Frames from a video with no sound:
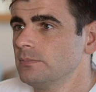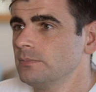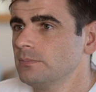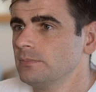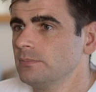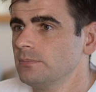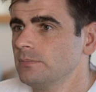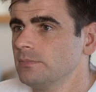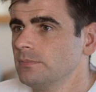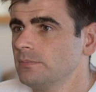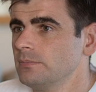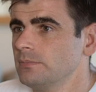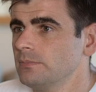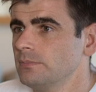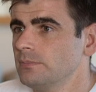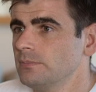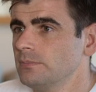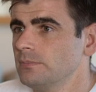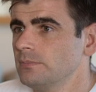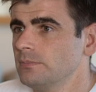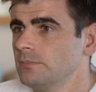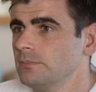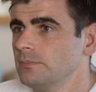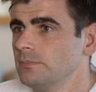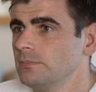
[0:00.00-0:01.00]

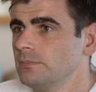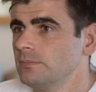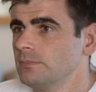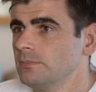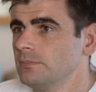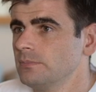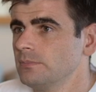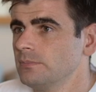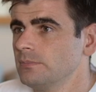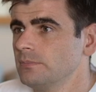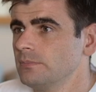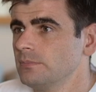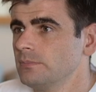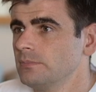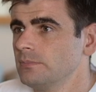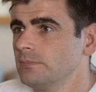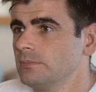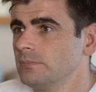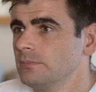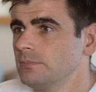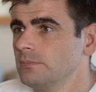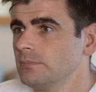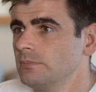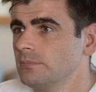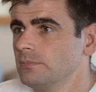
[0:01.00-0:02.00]

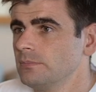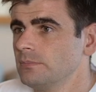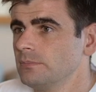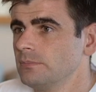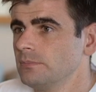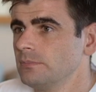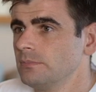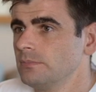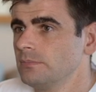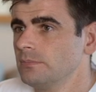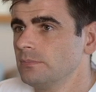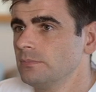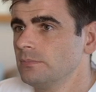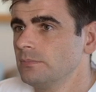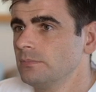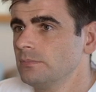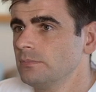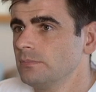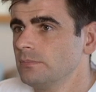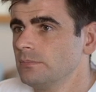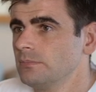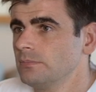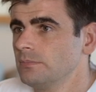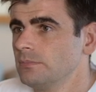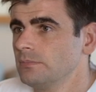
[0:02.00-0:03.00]

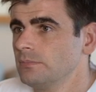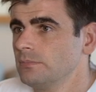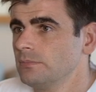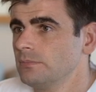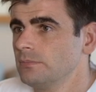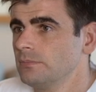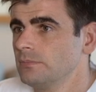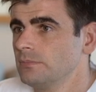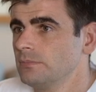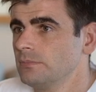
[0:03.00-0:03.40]
(no one is talking)